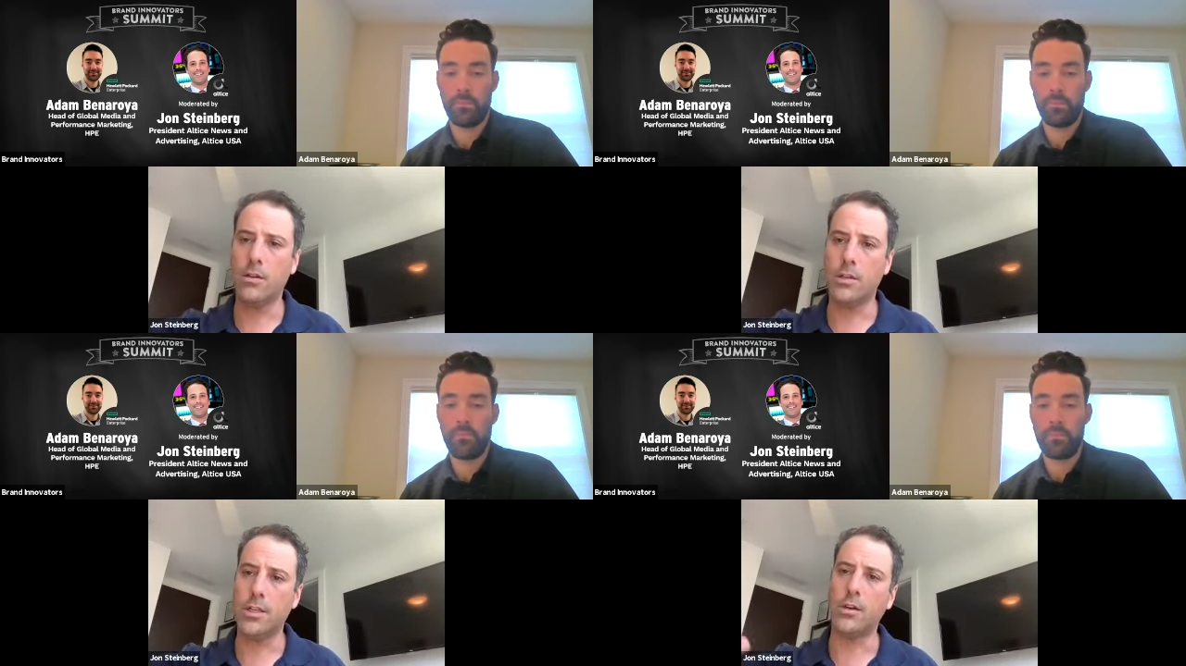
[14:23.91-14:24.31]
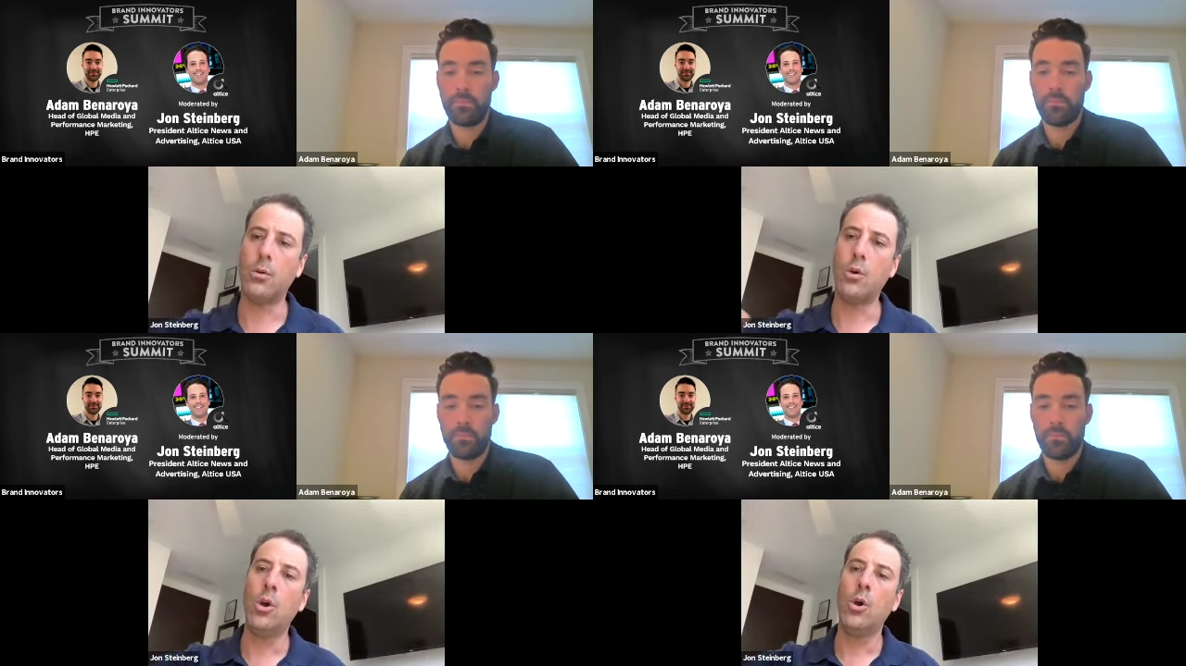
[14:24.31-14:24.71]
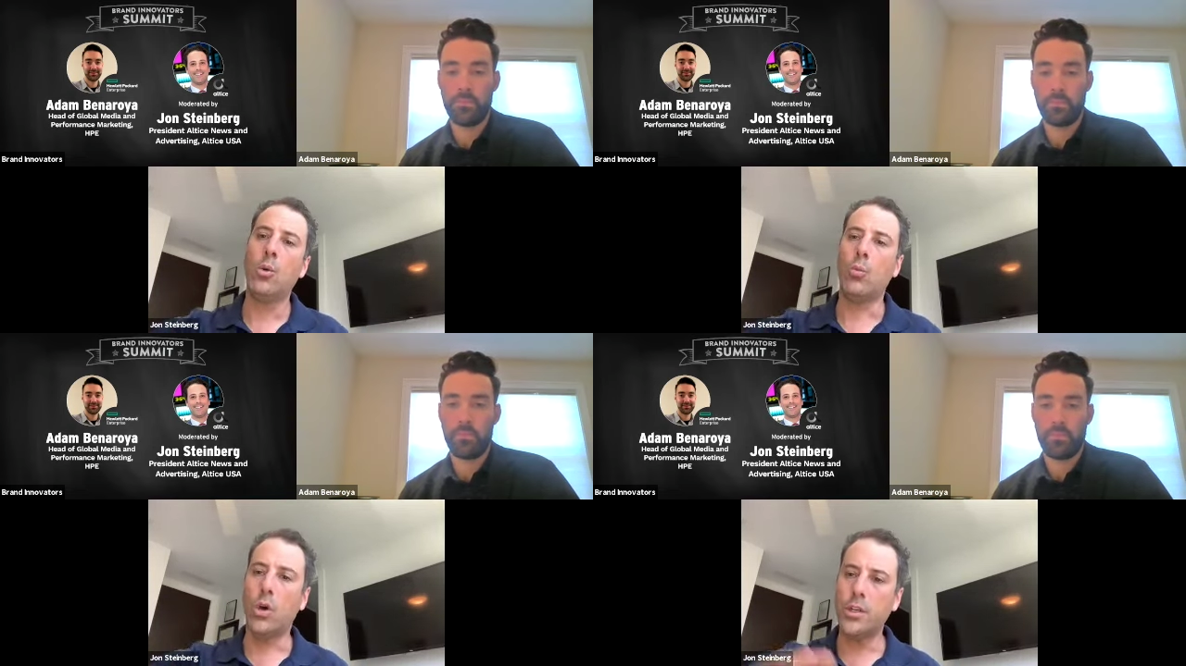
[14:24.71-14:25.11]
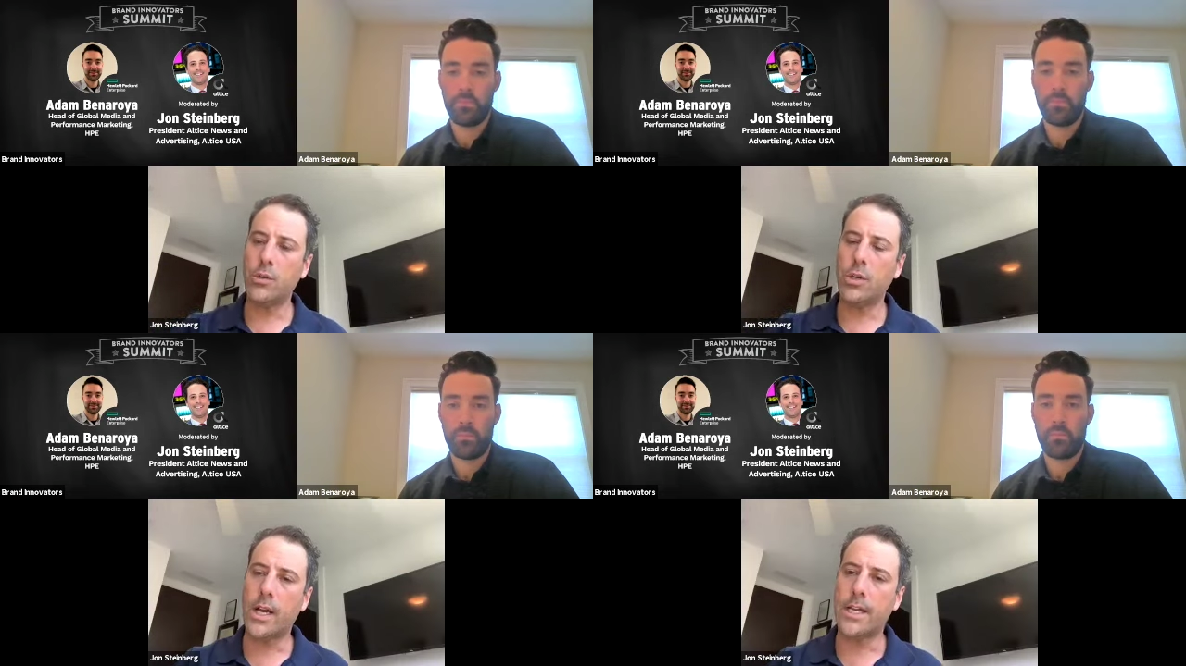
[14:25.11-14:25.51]
Speaker 1: You know, what you
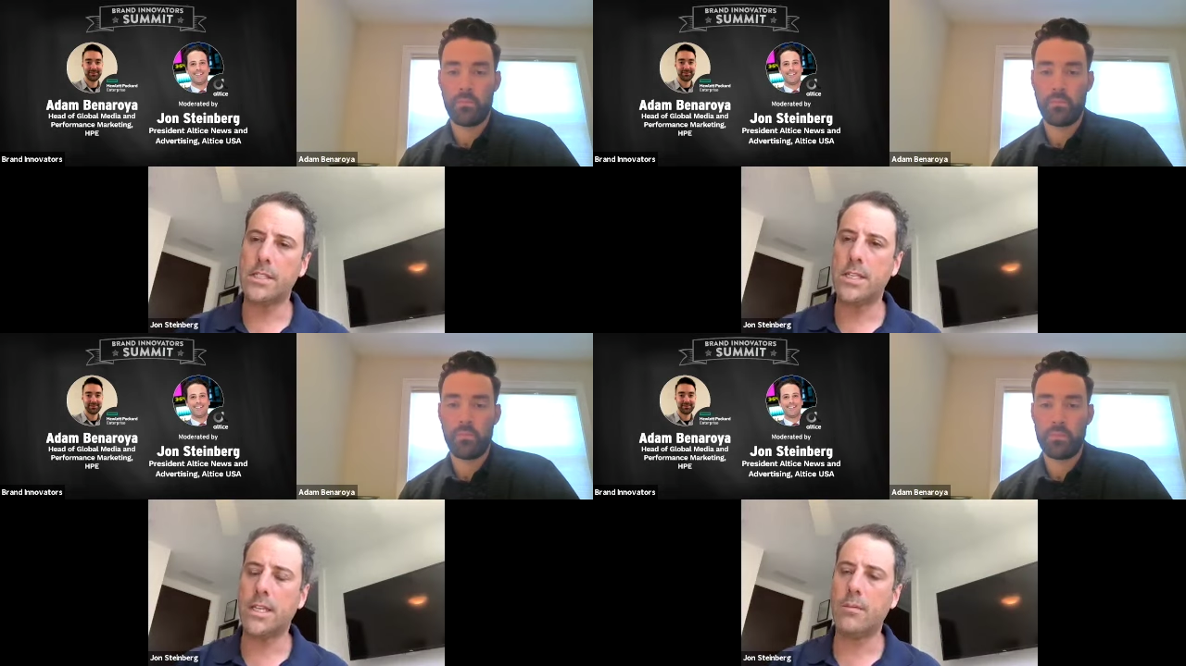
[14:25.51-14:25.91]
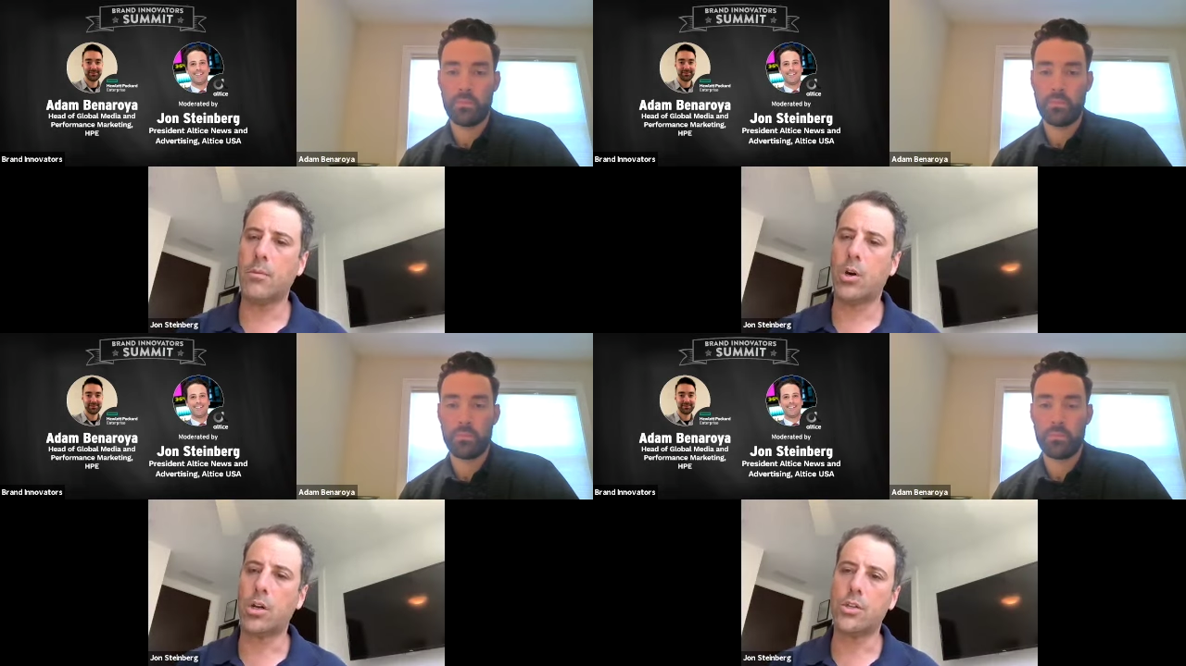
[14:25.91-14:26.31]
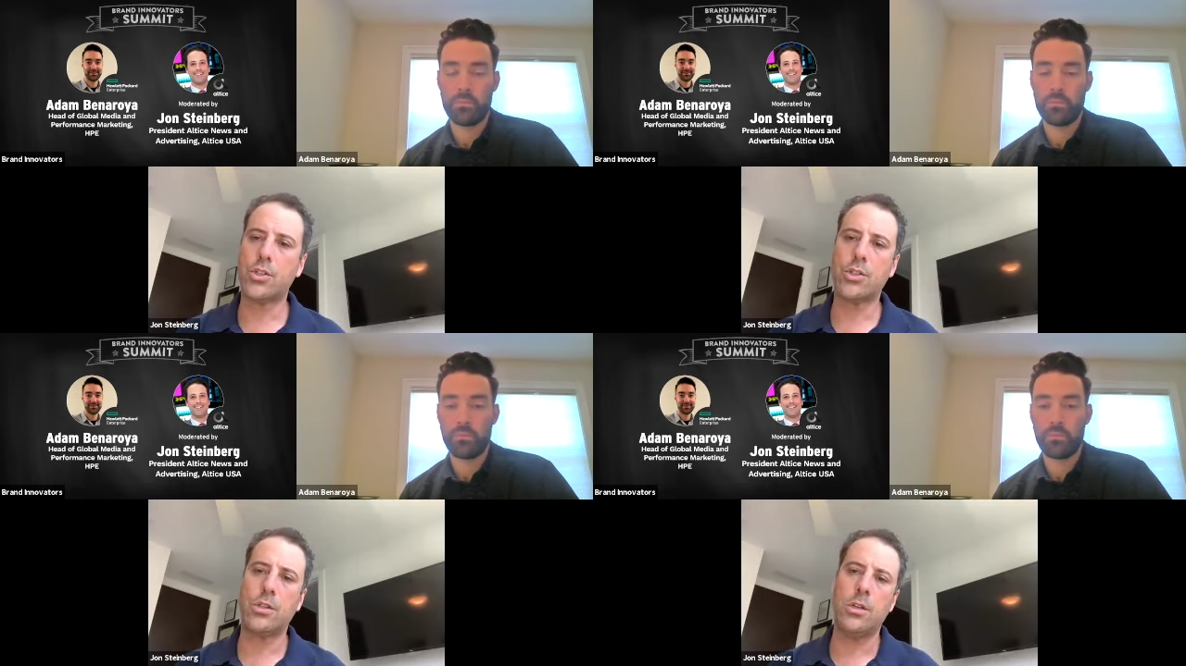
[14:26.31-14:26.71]
guys did in March,